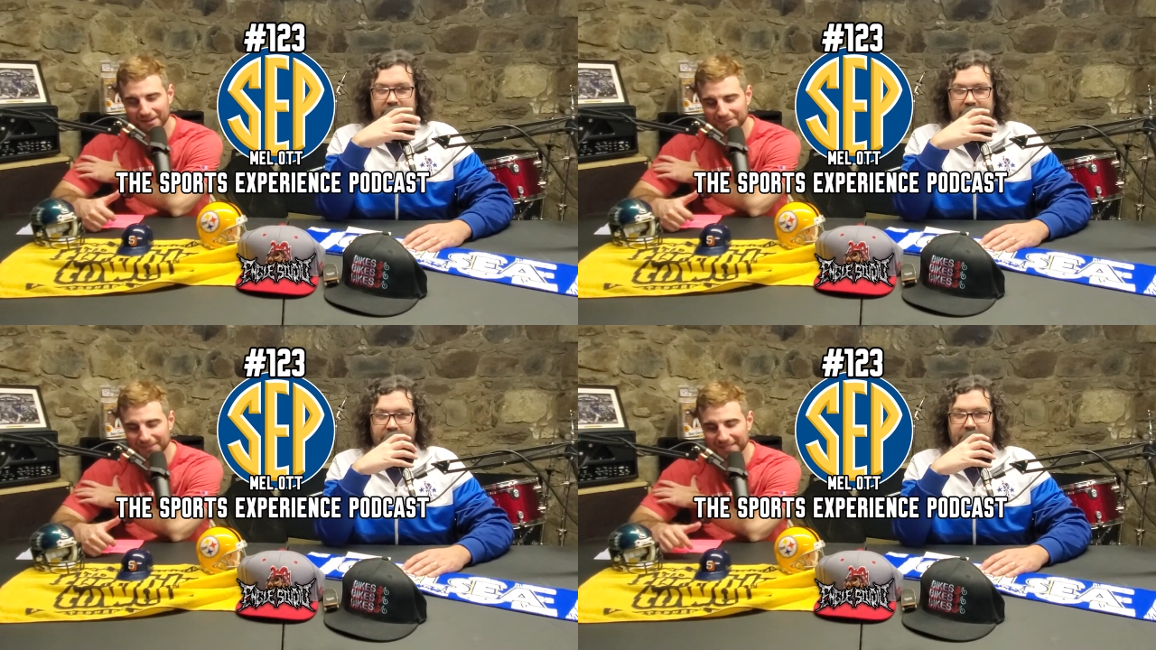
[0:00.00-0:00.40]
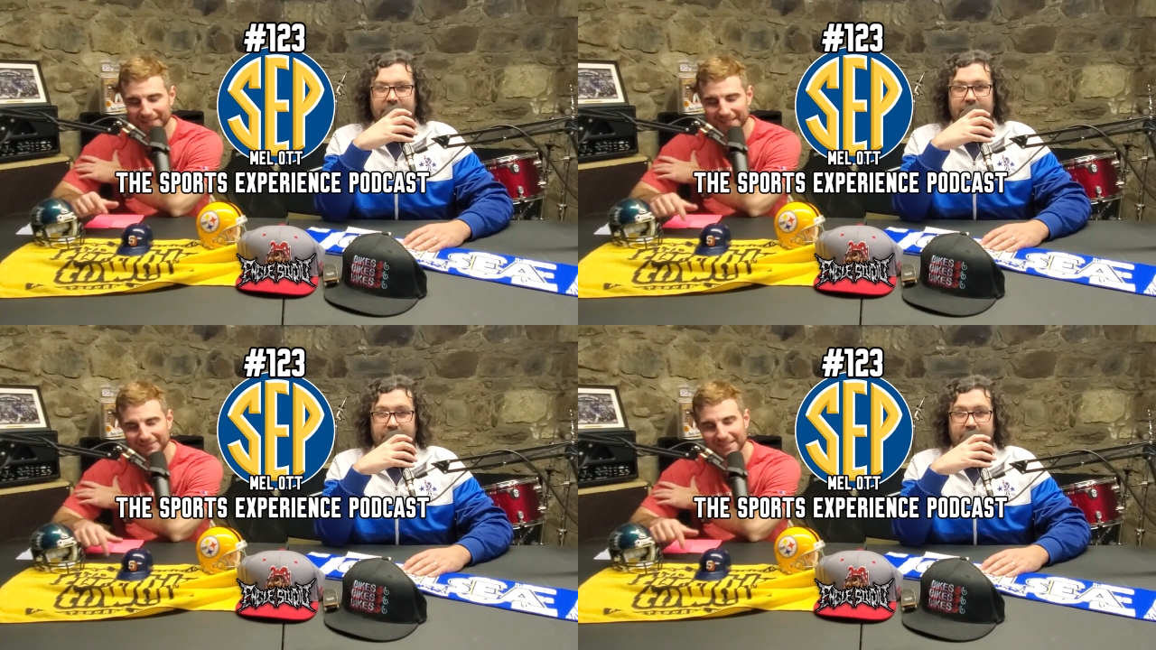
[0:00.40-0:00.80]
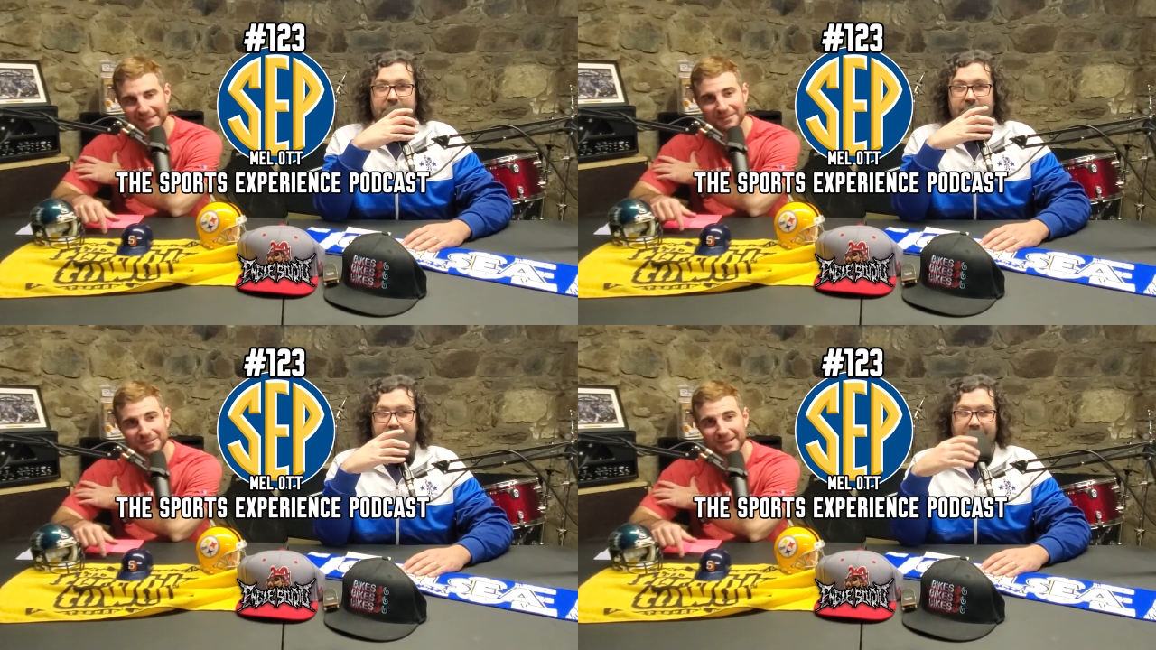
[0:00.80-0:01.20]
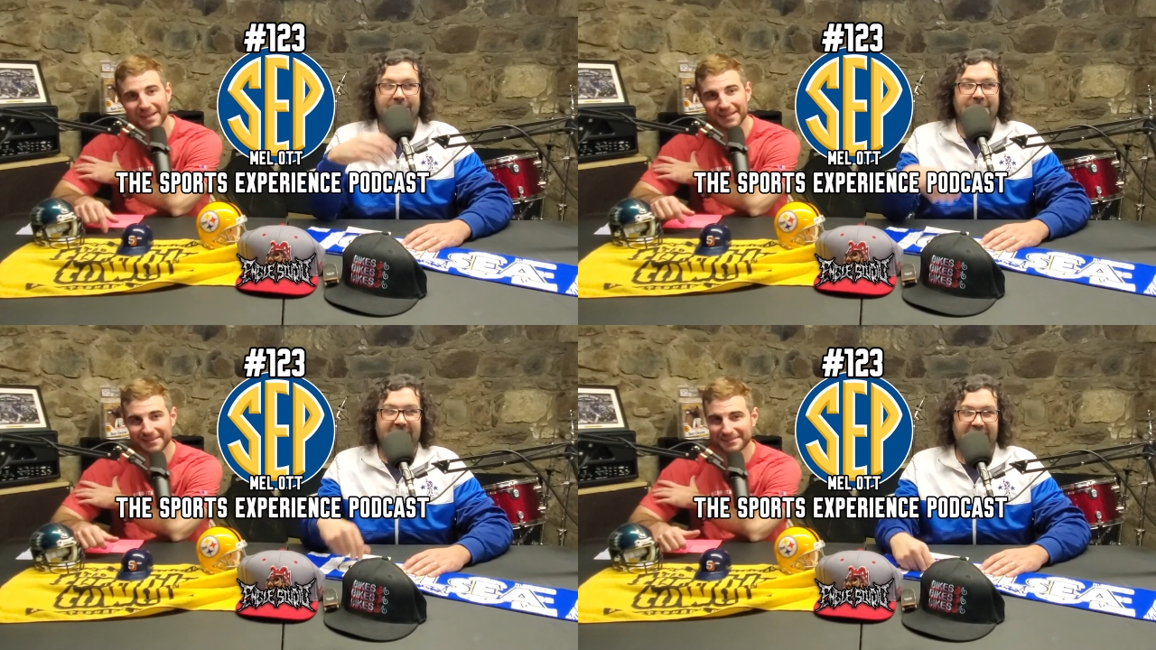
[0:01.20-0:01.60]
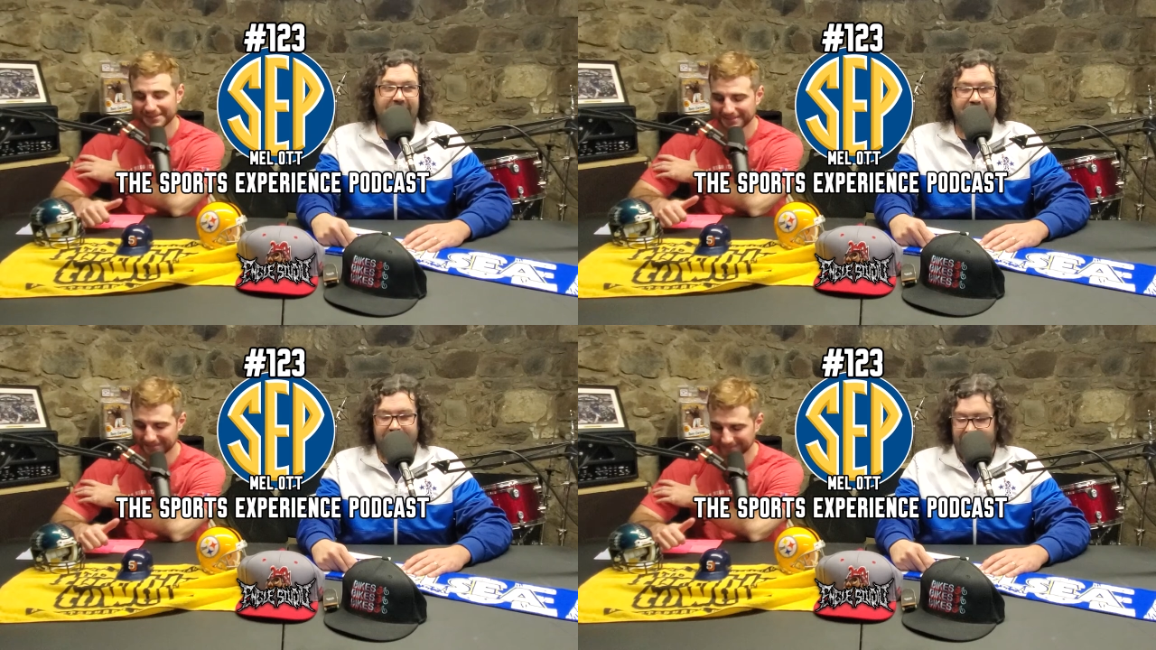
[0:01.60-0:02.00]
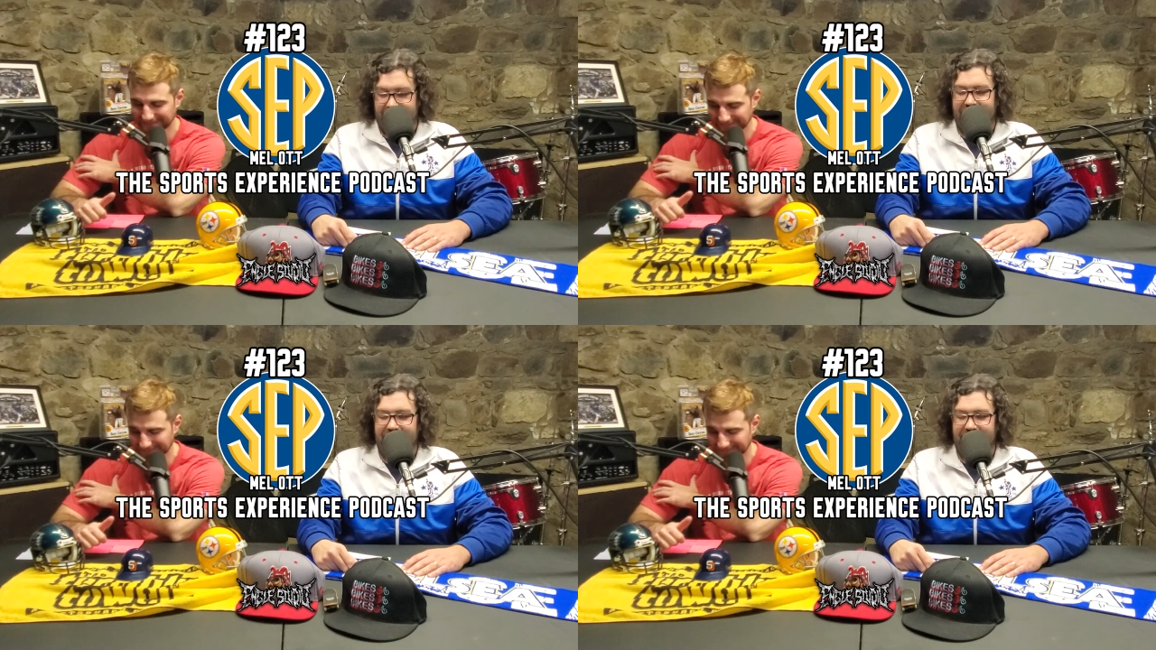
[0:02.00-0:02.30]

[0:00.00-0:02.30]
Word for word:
Speaker 1: And I'm like, "I've got your guy." Yep. Mm